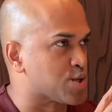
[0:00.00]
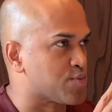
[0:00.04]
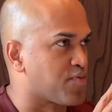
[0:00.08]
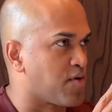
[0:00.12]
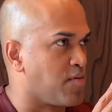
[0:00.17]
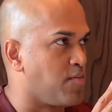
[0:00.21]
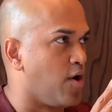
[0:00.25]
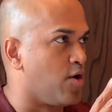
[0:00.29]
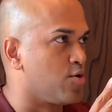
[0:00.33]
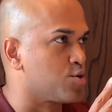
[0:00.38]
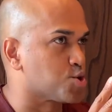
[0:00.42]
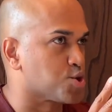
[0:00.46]

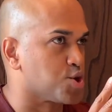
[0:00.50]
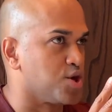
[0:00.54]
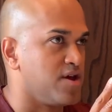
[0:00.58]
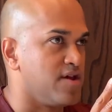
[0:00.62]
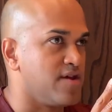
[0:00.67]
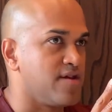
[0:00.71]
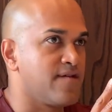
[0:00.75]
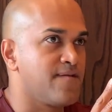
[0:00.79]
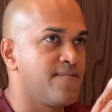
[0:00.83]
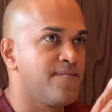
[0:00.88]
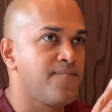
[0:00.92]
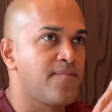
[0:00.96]
Chris's
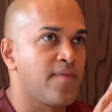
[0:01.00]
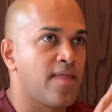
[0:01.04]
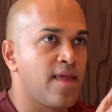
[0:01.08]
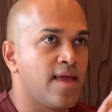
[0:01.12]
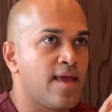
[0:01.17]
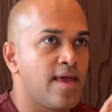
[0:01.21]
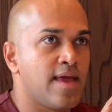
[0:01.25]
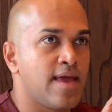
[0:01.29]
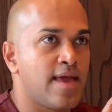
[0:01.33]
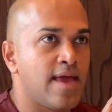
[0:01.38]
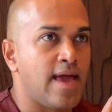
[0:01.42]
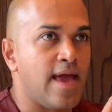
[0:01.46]
promotion
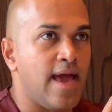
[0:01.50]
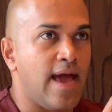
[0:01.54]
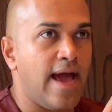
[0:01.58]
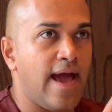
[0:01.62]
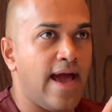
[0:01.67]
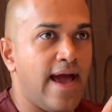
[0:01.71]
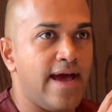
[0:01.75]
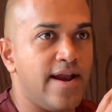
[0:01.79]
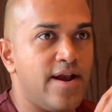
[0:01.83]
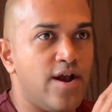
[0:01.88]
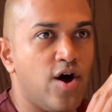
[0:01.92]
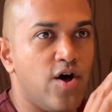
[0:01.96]

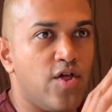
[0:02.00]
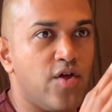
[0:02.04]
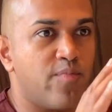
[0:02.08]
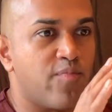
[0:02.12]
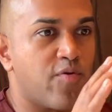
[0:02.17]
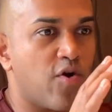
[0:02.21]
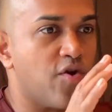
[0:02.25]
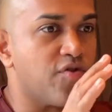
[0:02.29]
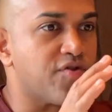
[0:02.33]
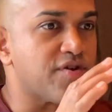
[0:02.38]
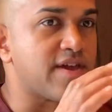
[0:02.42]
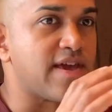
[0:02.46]
and
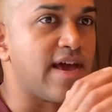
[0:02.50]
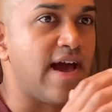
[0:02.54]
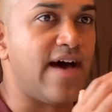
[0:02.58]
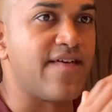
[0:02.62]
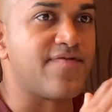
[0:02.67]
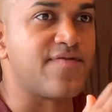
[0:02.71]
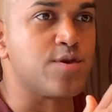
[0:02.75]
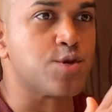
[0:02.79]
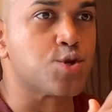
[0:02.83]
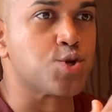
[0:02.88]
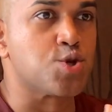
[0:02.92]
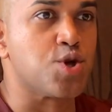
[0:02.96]
uh, the birthday
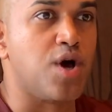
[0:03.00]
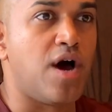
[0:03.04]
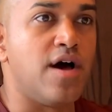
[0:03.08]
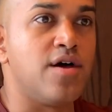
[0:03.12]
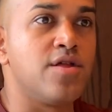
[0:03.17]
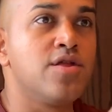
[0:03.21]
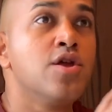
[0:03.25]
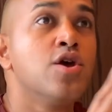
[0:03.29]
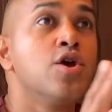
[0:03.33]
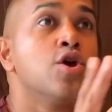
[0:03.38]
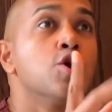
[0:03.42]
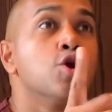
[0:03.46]
Kathy's
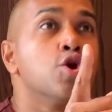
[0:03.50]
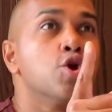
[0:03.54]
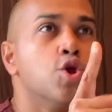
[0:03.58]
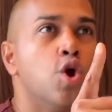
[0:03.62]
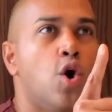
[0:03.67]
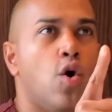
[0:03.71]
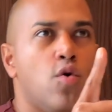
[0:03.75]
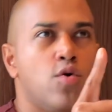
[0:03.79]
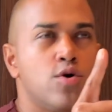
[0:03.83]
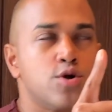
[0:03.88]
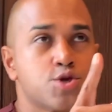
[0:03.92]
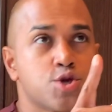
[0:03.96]
child,
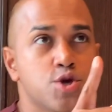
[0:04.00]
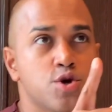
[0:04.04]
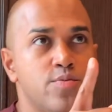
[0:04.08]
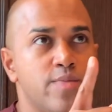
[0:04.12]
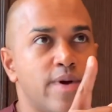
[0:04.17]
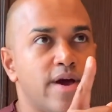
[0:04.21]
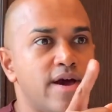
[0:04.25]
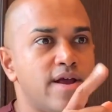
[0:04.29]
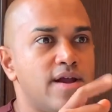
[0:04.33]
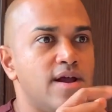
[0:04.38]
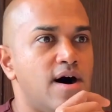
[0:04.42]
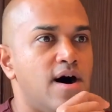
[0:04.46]
you know what we'll
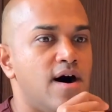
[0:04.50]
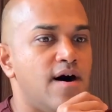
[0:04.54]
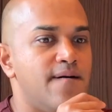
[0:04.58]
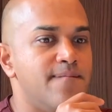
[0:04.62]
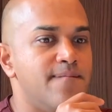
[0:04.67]
do, man?